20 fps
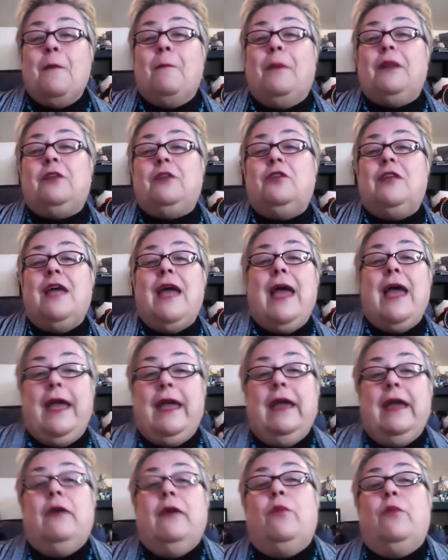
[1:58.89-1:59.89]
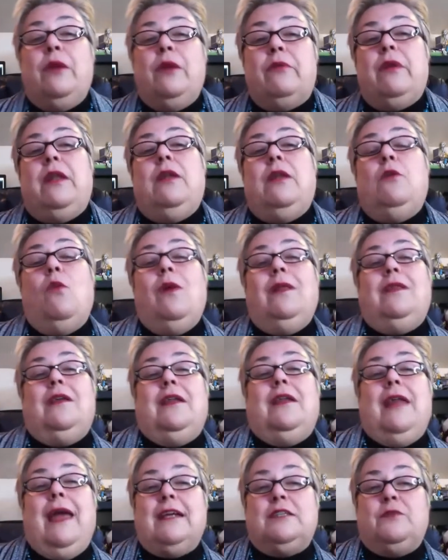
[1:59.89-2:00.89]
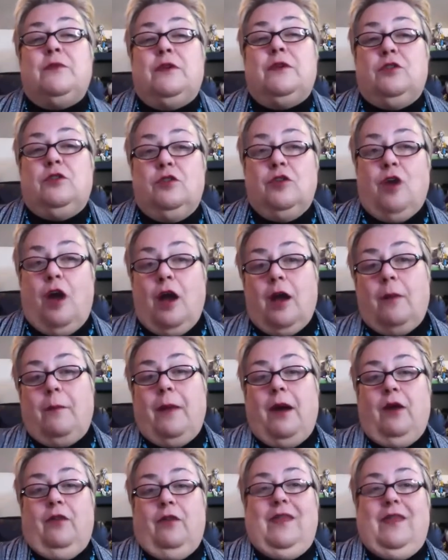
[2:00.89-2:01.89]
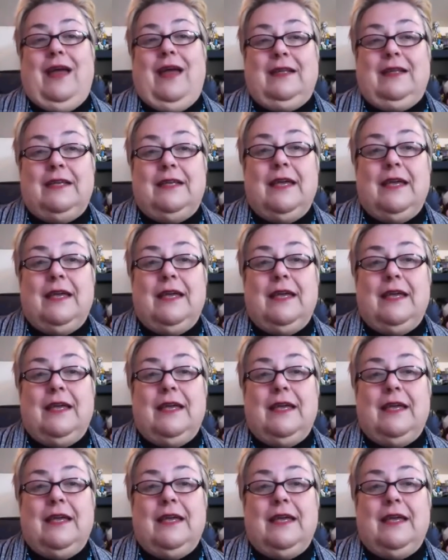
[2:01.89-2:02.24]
But today, we really want an expert to talk about that